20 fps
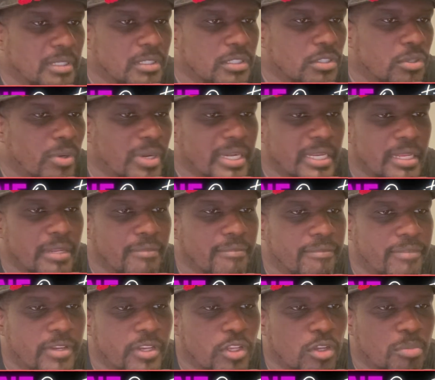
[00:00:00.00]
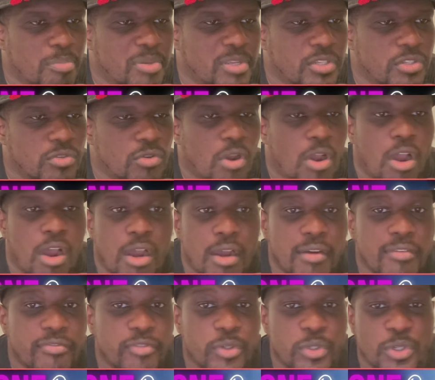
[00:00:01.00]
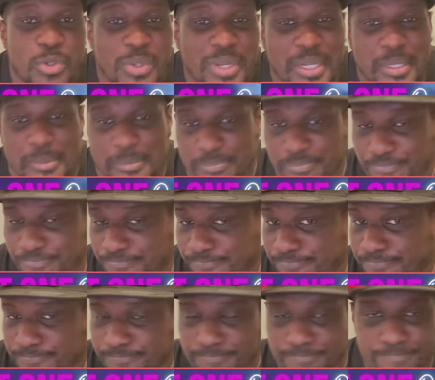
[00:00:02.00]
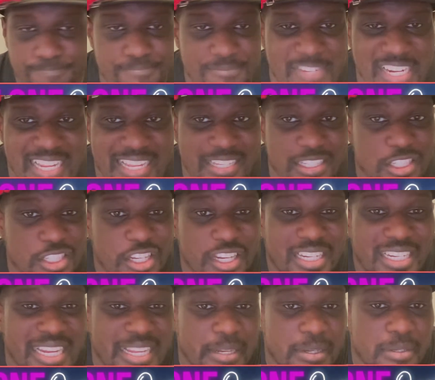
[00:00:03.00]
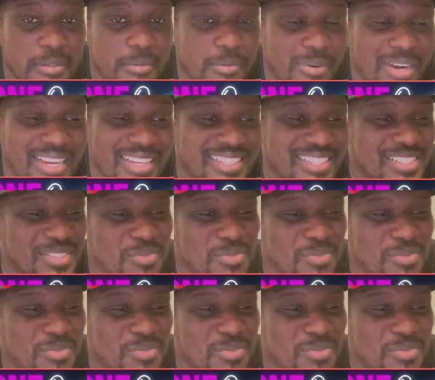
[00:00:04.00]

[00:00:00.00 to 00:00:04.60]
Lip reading: Let's go ahead and get Video Pencil off real quick, and just a click, right?